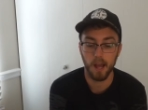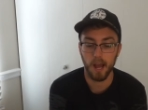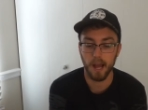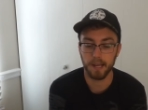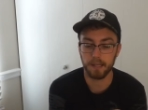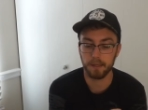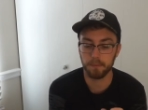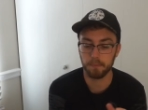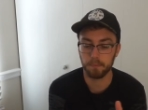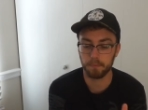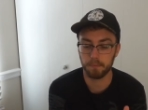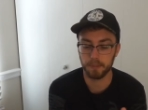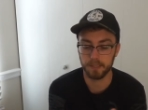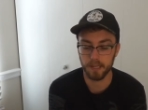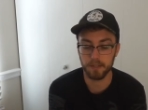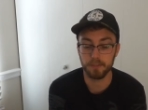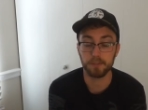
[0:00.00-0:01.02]
I can
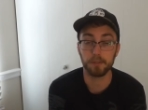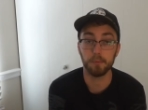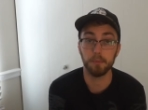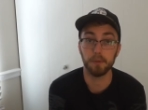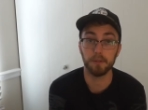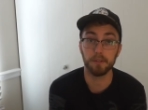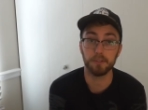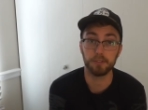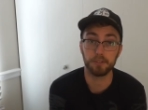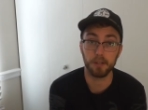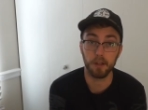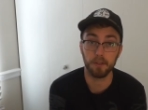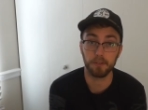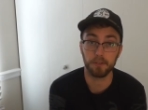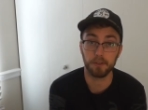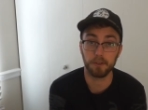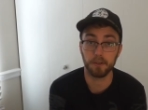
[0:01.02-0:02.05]
potentially build a
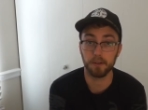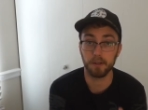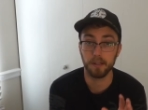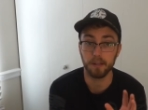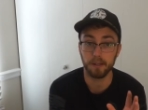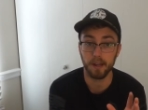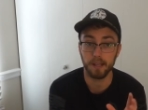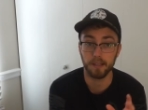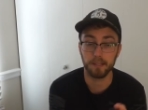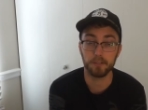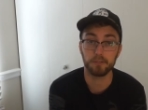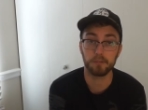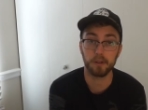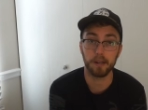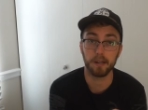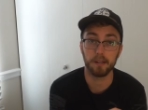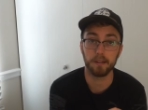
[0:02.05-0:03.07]
shelter and at least
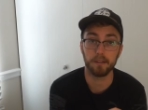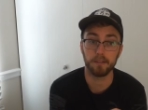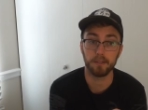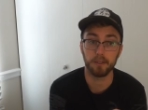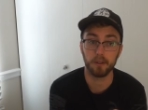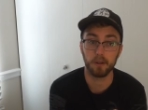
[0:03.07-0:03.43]
try to,